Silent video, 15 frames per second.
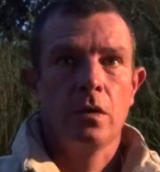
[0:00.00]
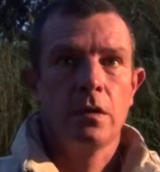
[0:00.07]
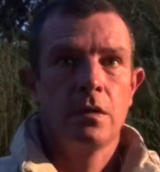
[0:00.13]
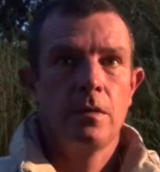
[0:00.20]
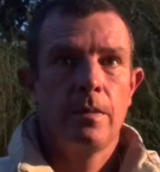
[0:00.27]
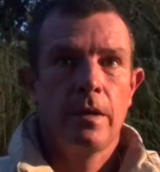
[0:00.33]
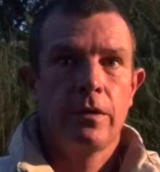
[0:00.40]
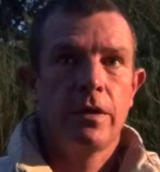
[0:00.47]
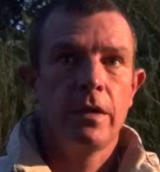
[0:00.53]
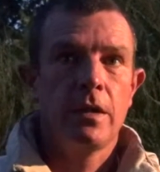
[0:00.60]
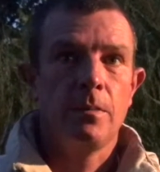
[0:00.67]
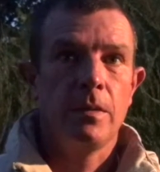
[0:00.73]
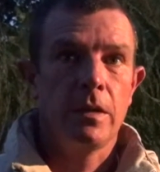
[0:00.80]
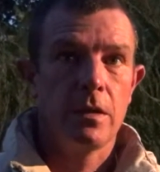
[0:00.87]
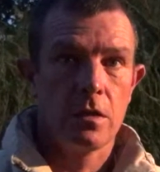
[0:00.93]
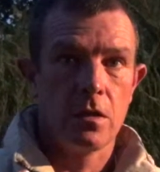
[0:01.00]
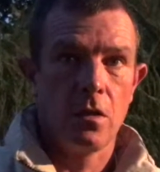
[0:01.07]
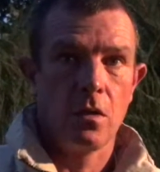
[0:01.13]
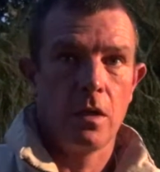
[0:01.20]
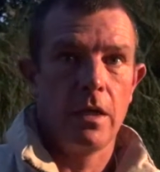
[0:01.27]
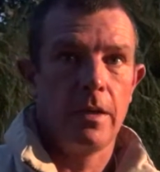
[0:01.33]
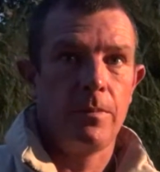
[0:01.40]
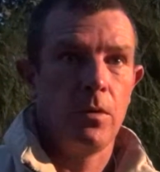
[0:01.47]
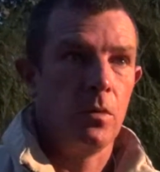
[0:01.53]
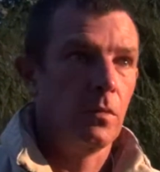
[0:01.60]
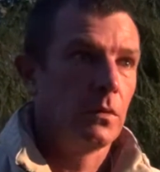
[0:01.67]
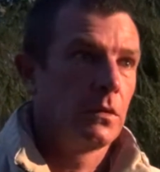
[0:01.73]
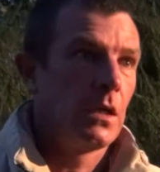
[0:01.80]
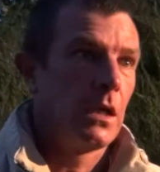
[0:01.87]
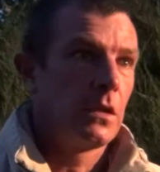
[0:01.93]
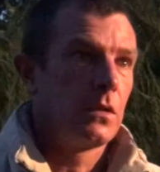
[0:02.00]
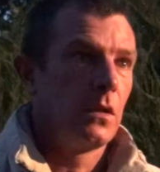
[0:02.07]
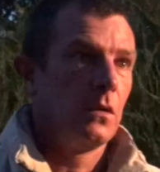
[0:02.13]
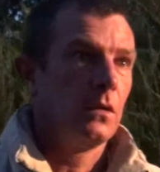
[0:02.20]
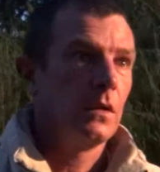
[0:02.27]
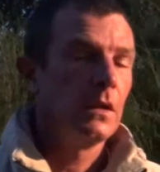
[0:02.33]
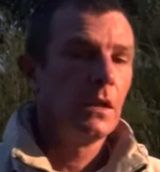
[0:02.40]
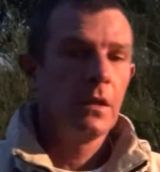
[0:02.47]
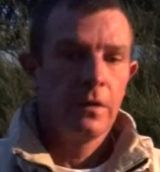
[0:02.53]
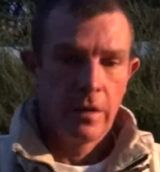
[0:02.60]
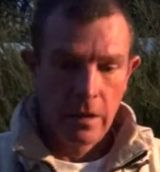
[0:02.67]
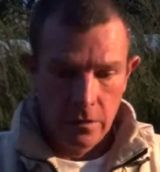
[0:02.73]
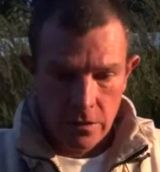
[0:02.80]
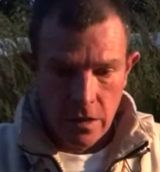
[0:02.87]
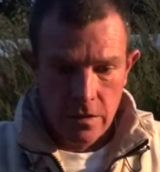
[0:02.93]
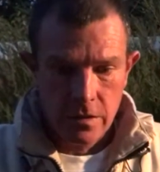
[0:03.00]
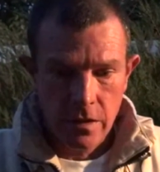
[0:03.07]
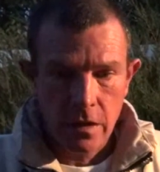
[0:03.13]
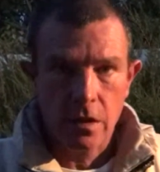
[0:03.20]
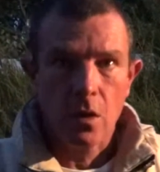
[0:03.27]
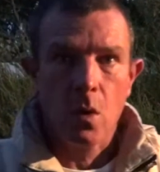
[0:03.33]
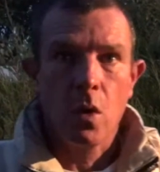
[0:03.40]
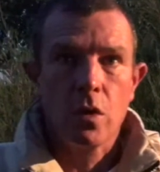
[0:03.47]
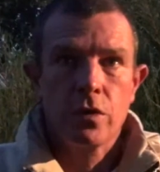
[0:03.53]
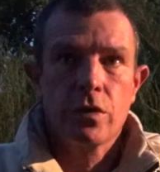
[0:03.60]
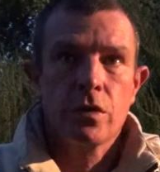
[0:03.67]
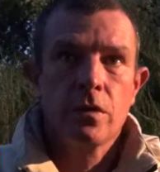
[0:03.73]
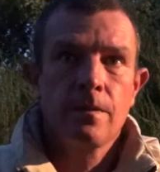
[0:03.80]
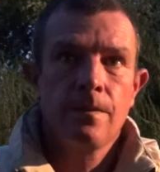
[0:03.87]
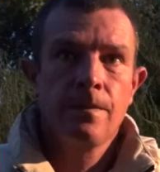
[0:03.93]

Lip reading: It's about 30 meters long, a normal truck. So they'll just see the horse.